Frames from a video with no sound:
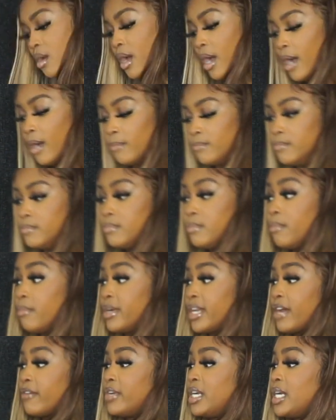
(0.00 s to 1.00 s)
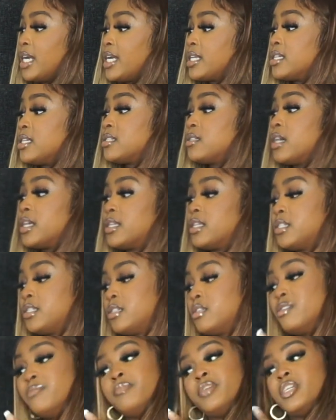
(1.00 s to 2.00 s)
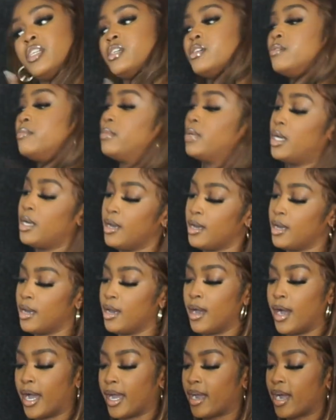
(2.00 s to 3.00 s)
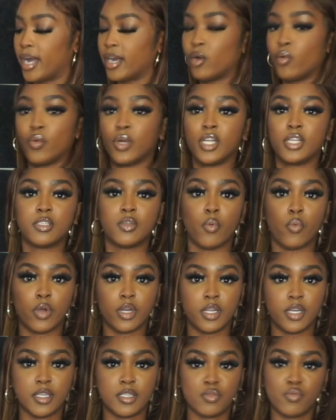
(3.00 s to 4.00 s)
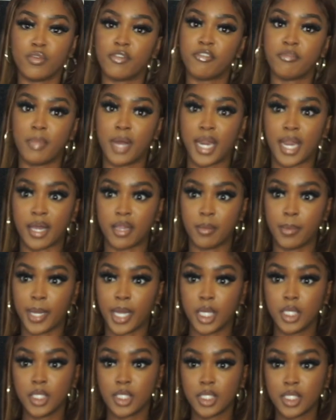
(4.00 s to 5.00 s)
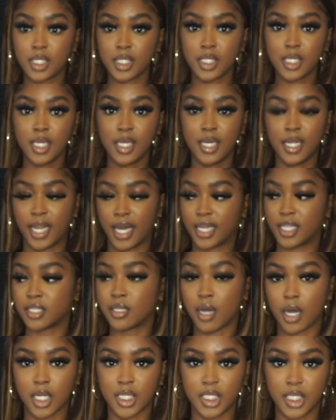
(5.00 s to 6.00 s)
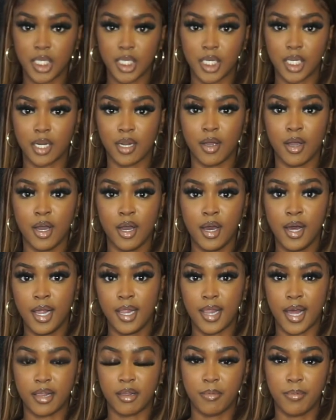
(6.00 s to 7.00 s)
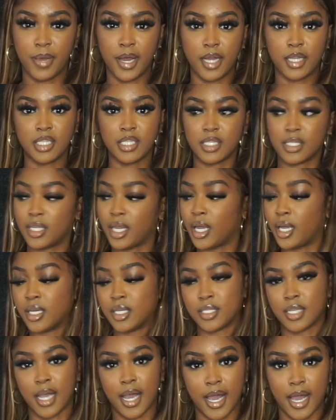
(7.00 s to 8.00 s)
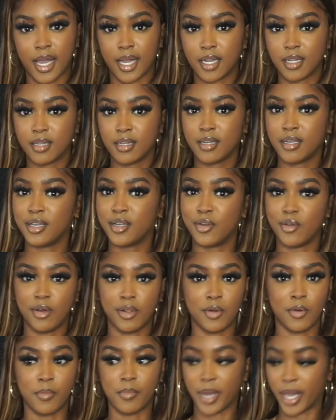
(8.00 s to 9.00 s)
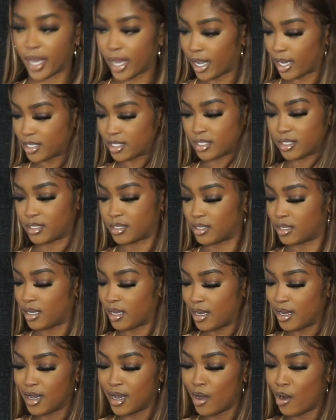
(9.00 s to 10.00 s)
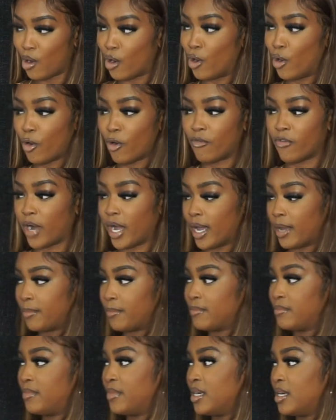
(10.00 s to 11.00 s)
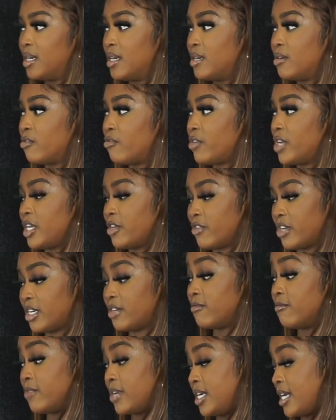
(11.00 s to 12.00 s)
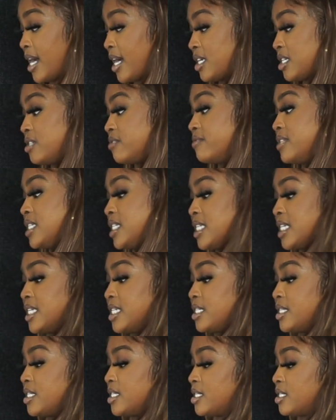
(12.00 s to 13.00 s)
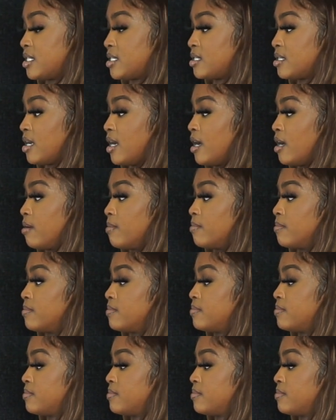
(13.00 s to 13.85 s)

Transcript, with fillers: um, but I really like this. Got this in a medium. I kind of wanted to wear this with my leather pants. Like tucked in leather pants, sneakers I had. You know, a little bag. Just a whole vibe. Really, really, really actually really like this. Um,